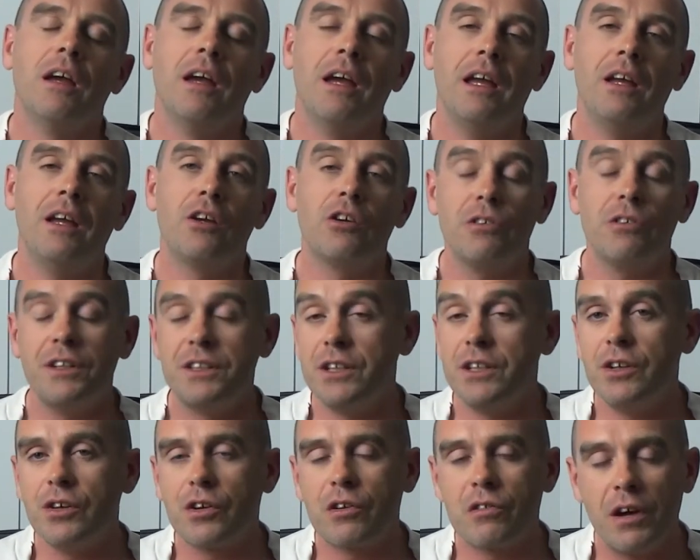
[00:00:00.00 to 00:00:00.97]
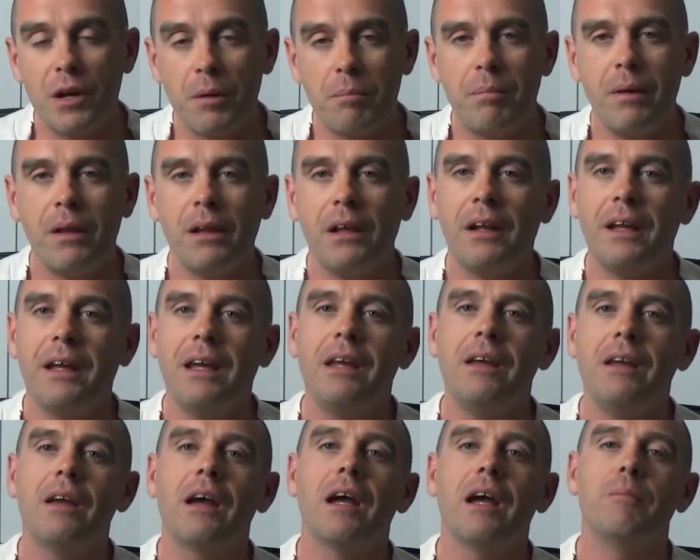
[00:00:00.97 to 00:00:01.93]
increasing your
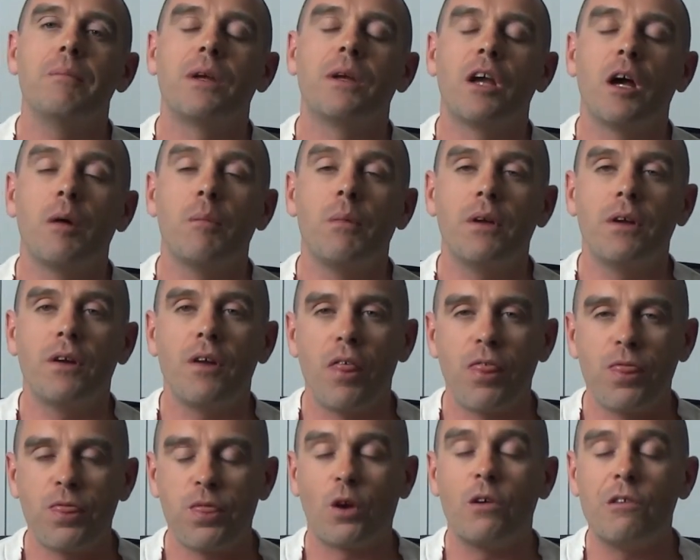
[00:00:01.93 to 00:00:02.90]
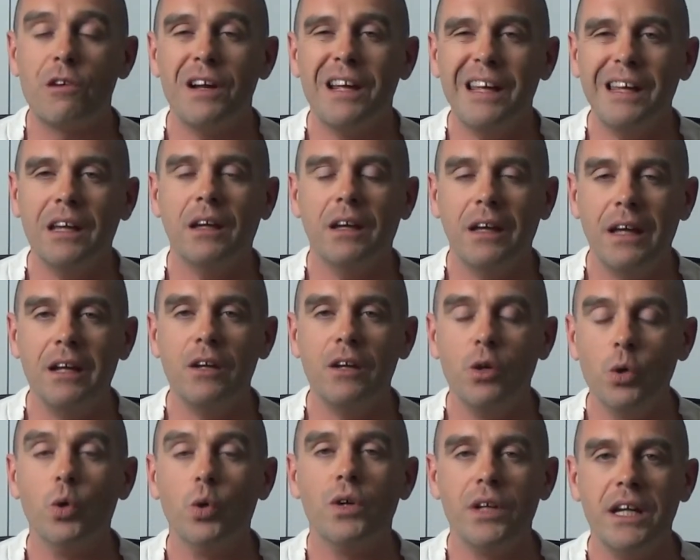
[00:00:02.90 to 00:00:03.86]
credibility, and becoming an authority in
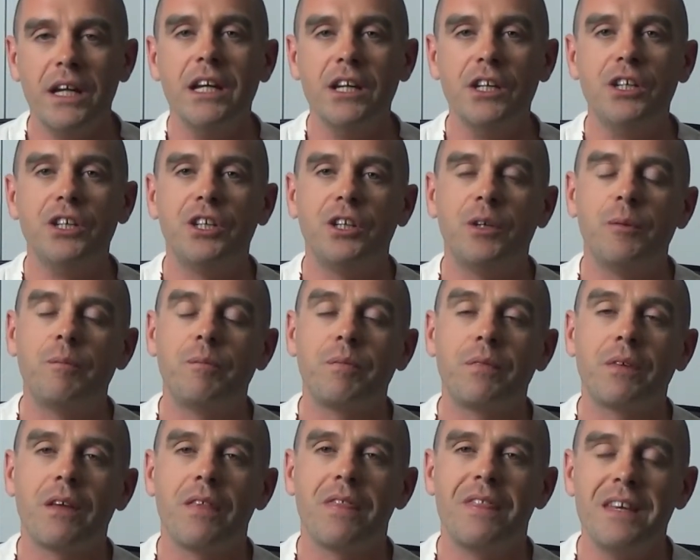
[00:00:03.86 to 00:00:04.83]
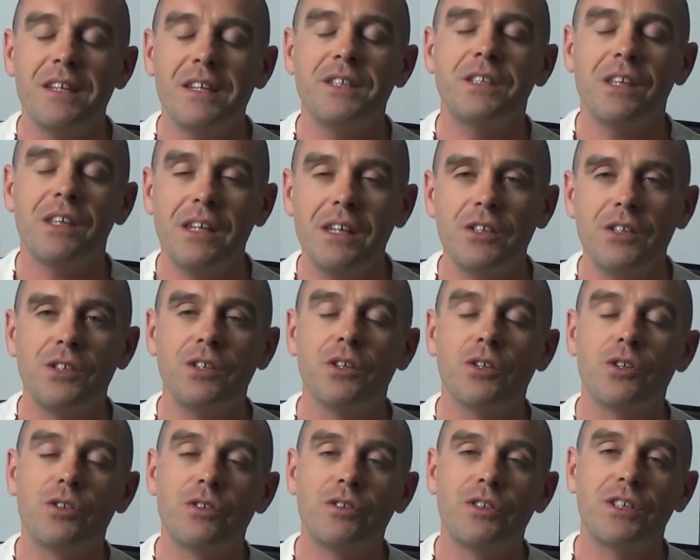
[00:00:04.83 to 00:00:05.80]
your niche. This is
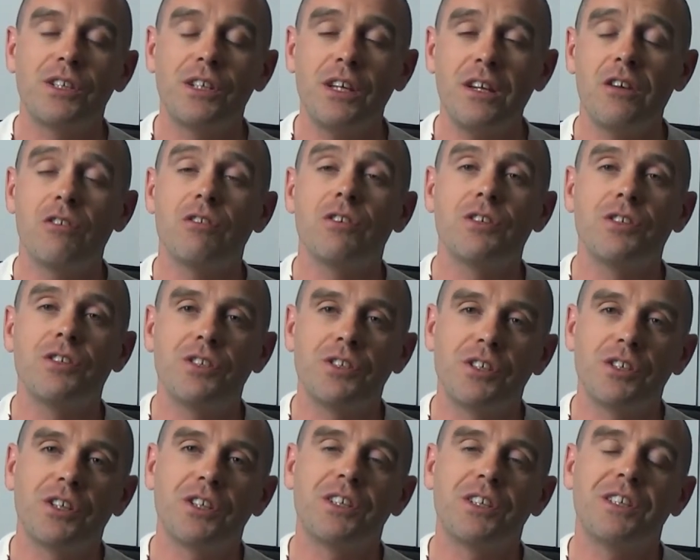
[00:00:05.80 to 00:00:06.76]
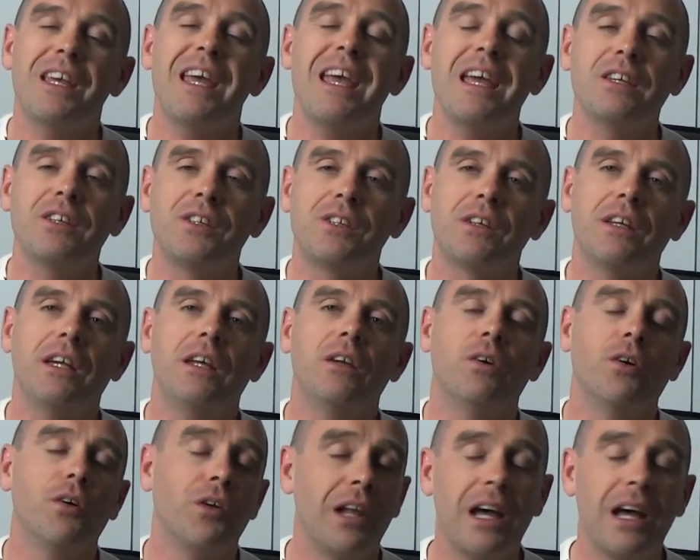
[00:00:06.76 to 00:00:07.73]
the secret to success
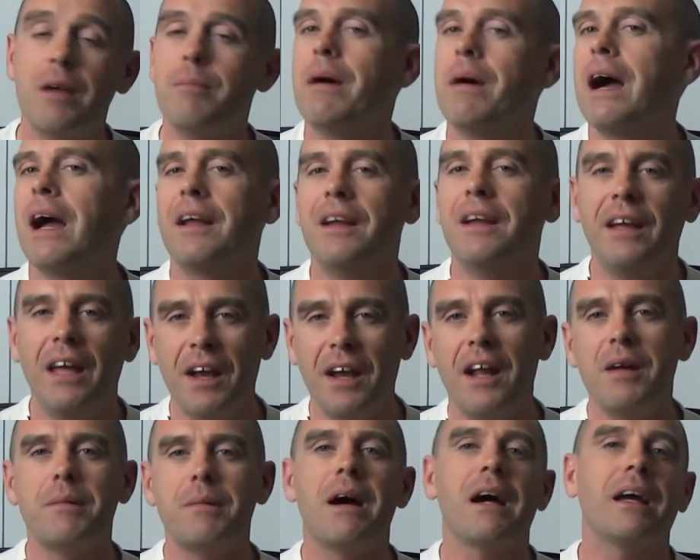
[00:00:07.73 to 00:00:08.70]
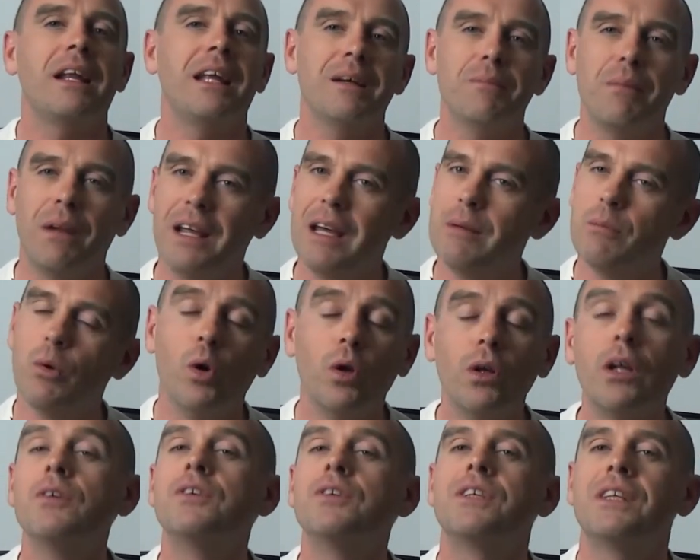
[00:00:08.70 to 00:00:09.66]
in online marketing, internet marketing, MLM,
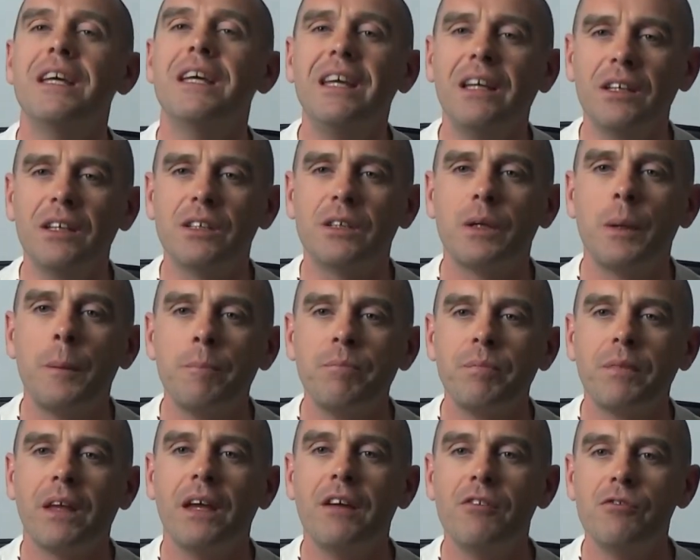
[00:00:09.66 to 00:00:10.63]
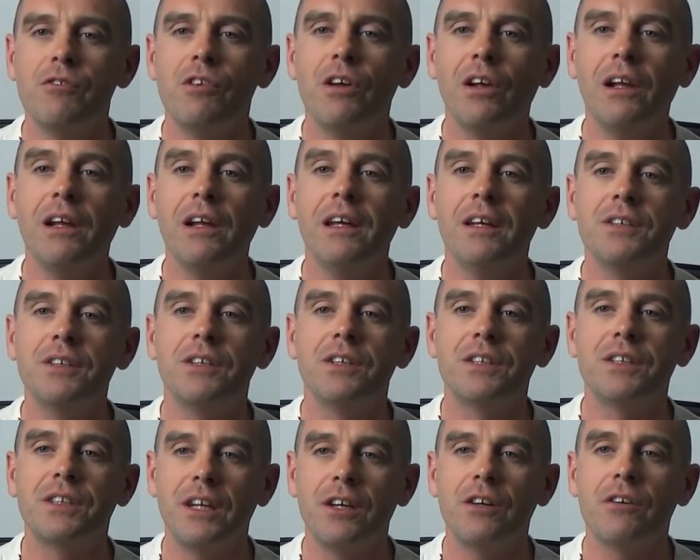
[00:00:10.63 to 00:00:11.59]
all those things. It really is the
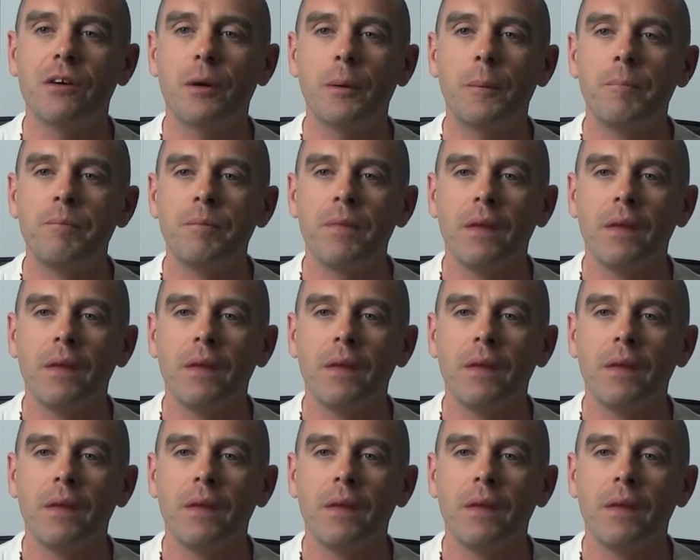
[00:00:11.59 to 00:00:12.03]
secret.